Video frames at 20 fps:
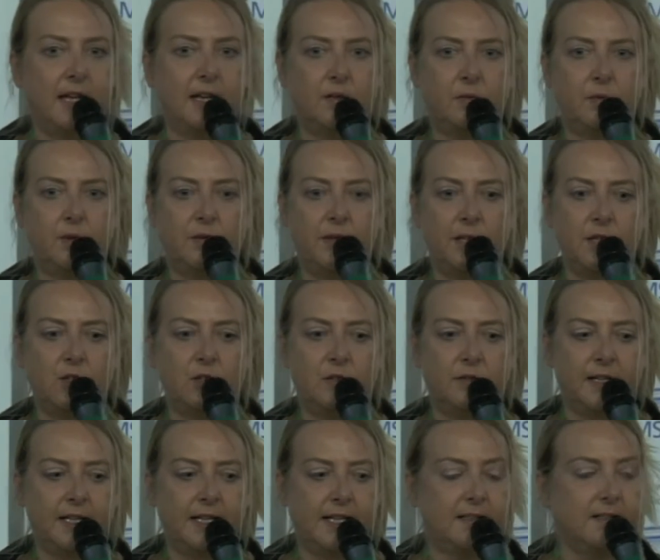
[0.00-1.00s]
and we went to
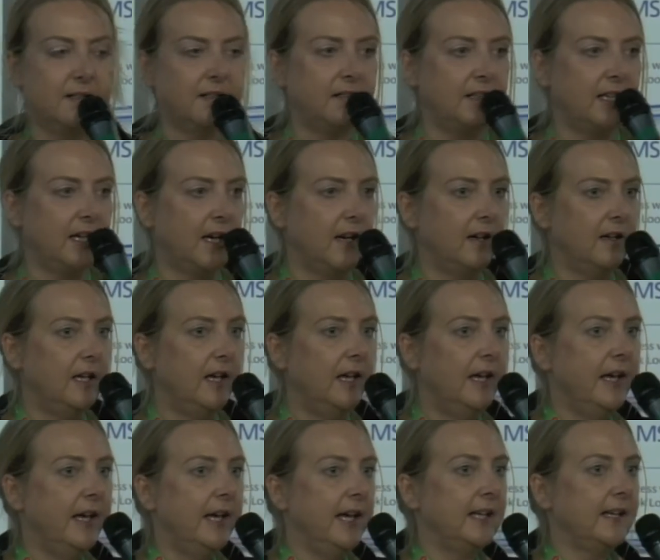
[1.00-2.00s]
Valencia.
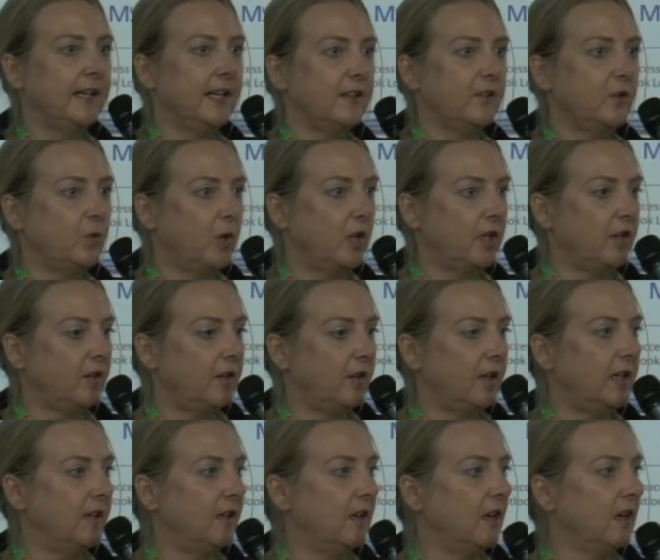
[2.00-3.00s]
And guess what?
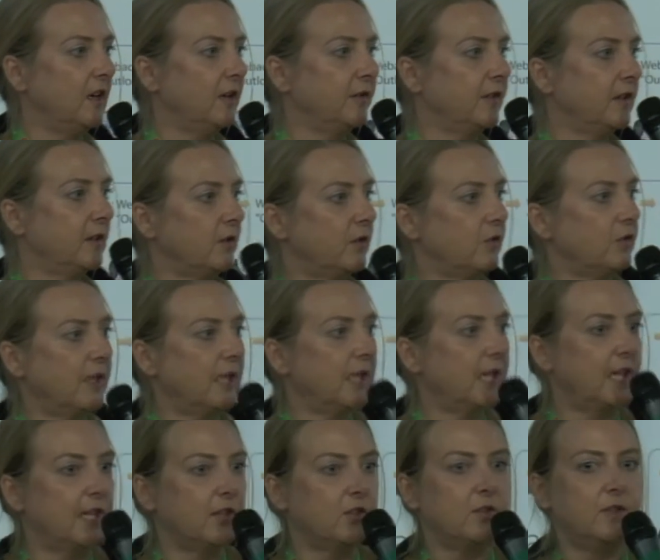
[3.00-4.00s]
In all of those three
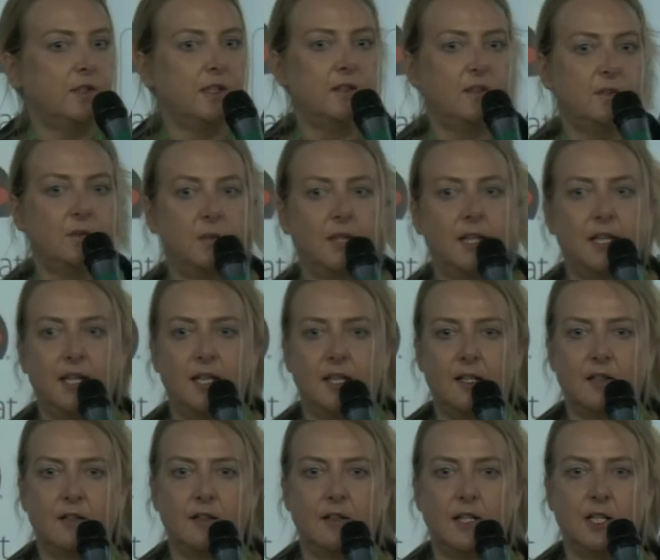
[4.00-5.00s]
countries, we had
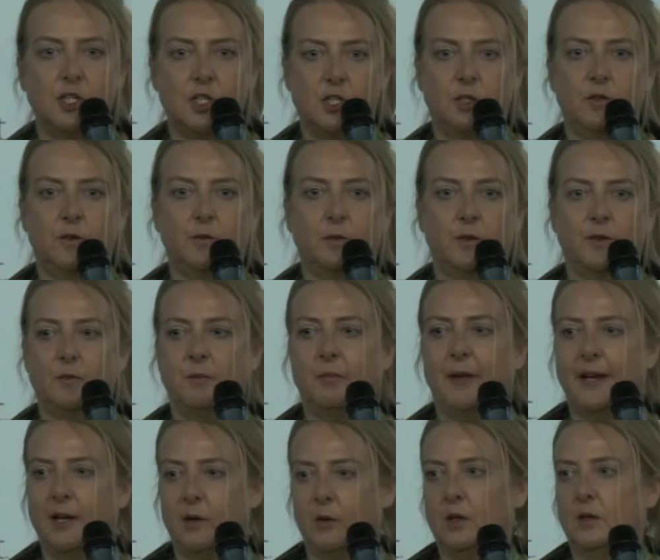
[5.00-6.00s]
issues with
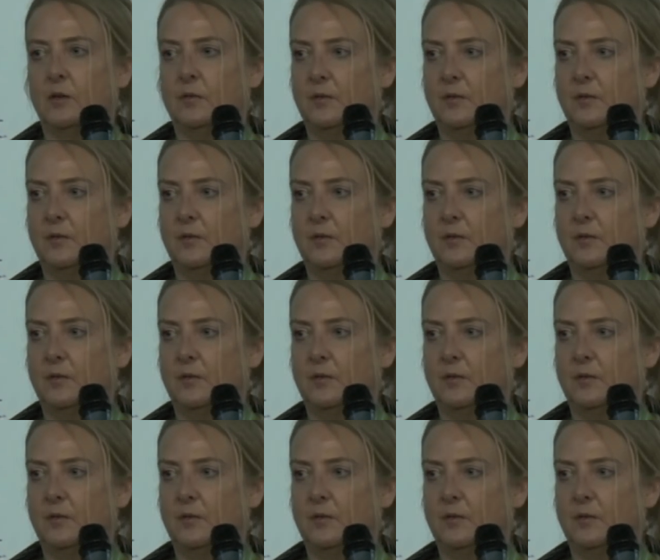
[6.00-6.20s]
power.